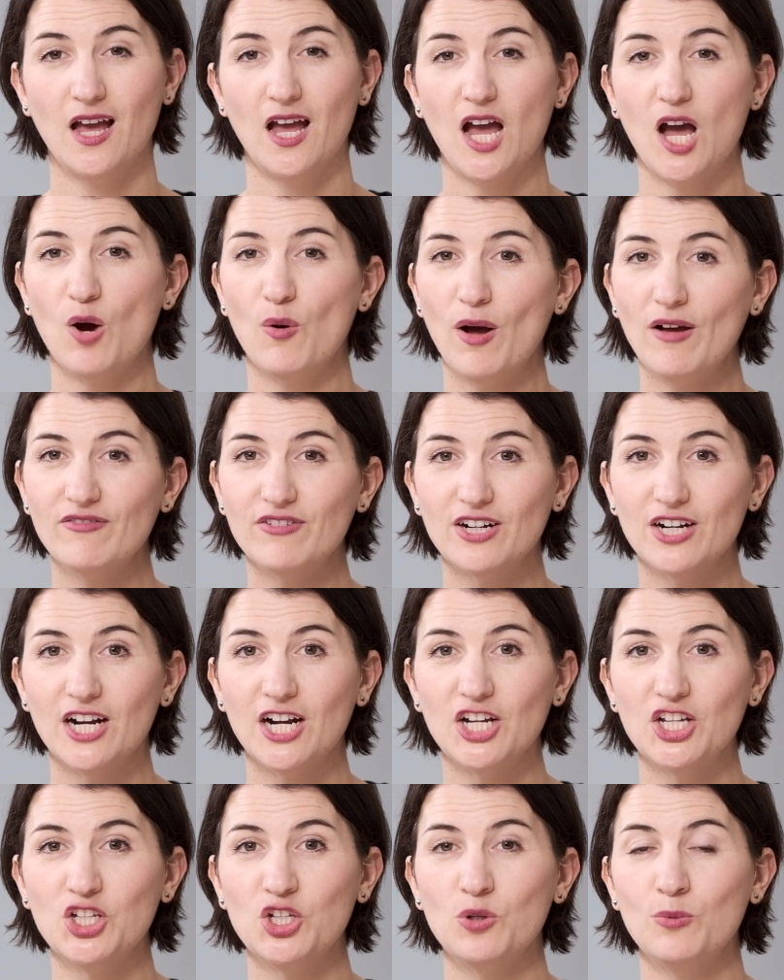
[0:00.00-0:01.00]

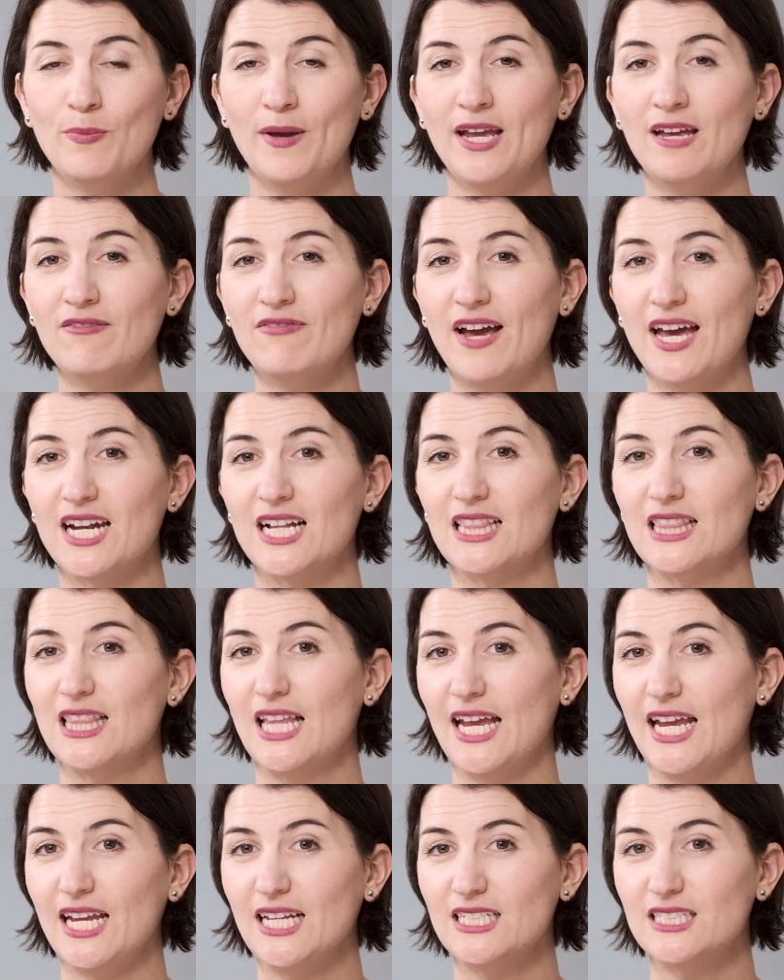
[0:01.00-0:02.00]
However, you may have had a
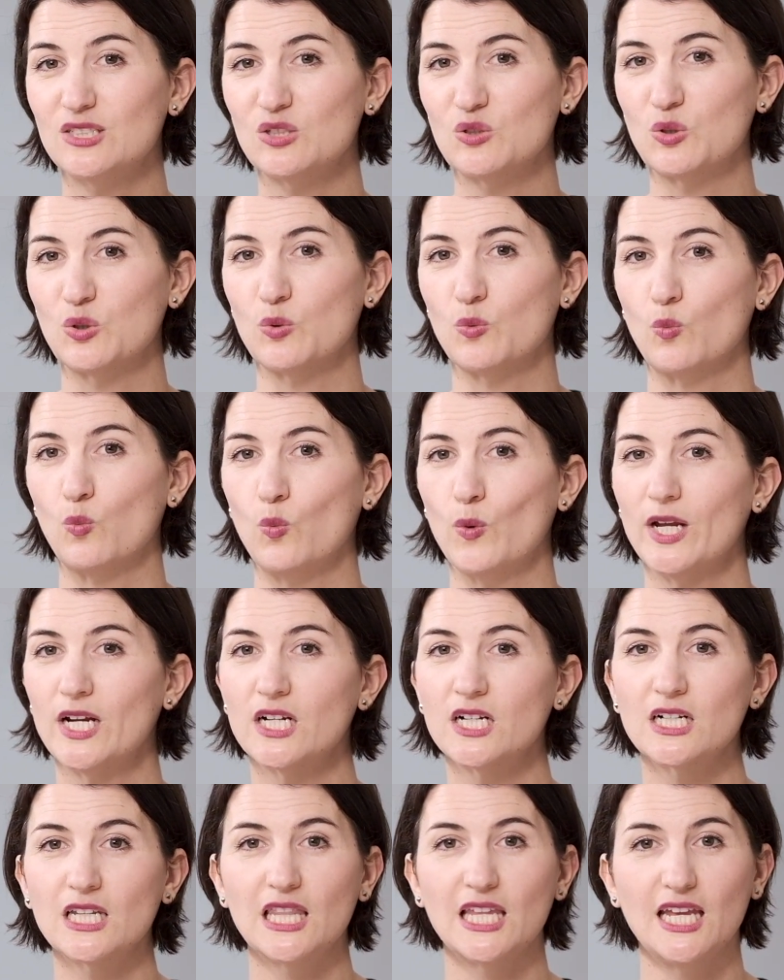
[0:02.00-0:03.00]
late or
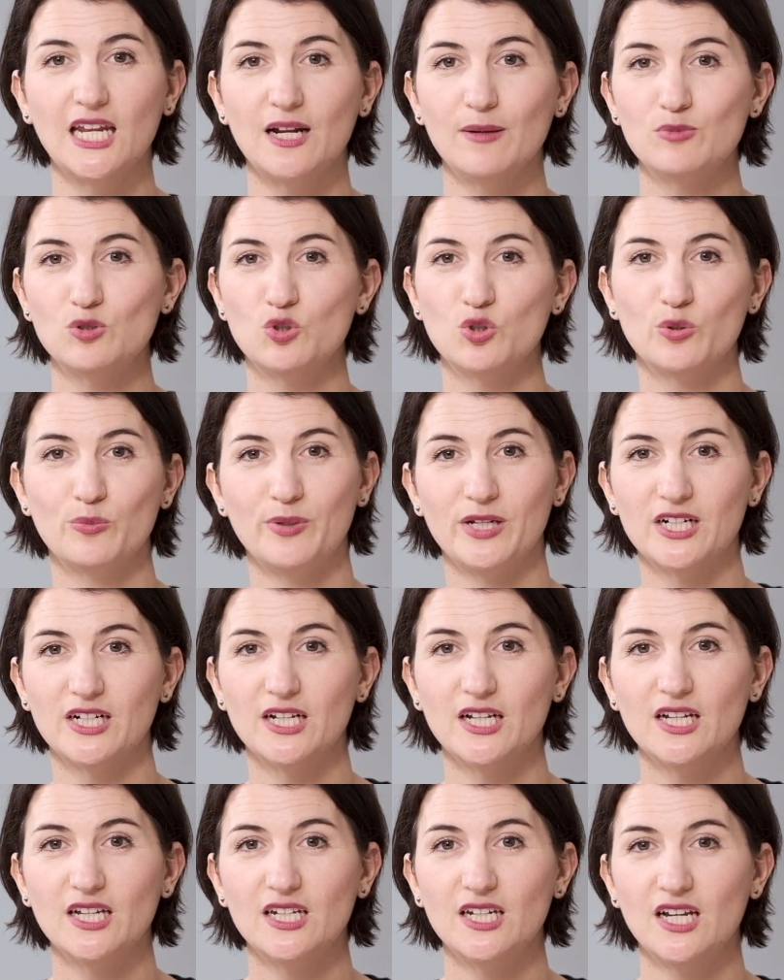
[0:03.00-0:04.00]
weird lead up to a
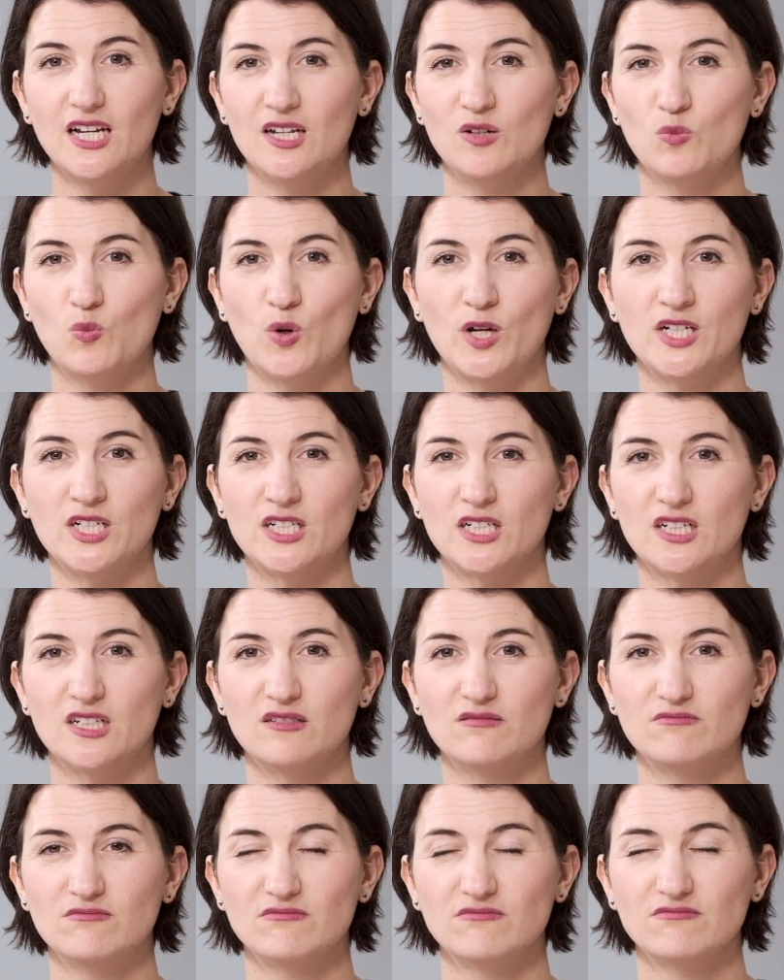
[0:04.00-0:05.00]
period and
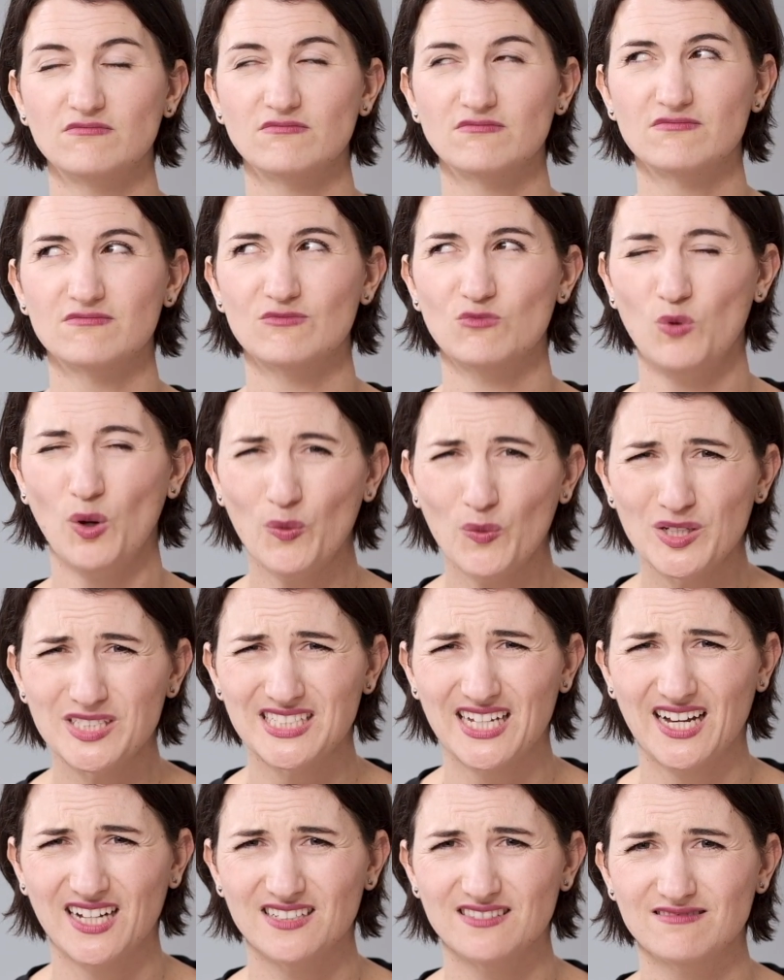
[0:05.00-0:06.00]
wondered, what was
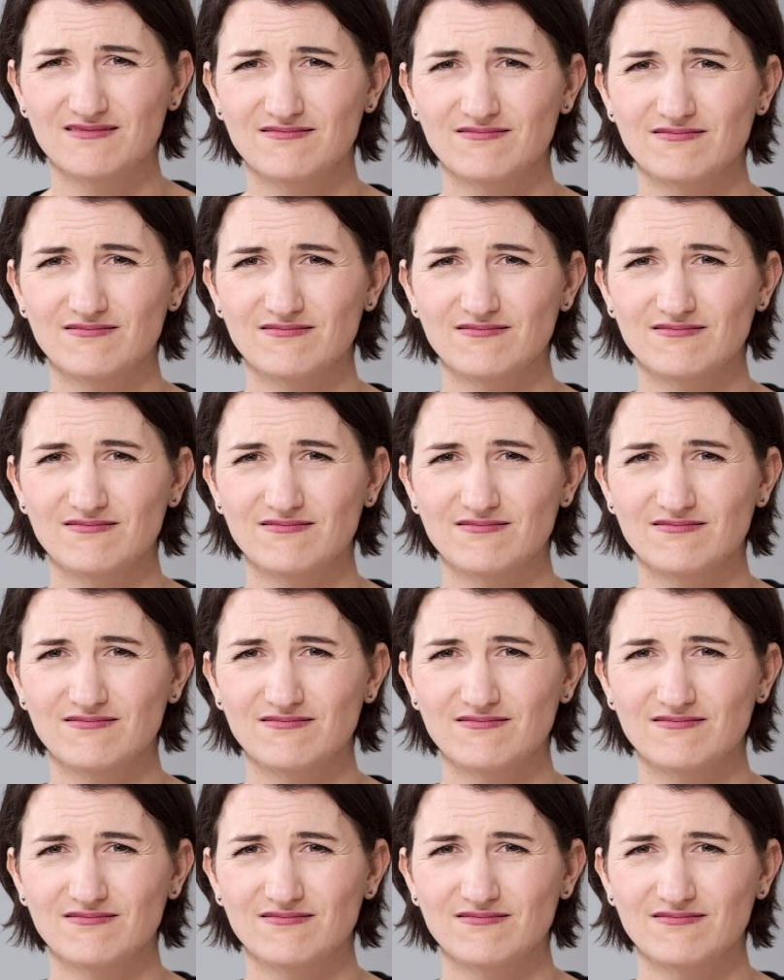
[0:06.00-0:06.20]
that?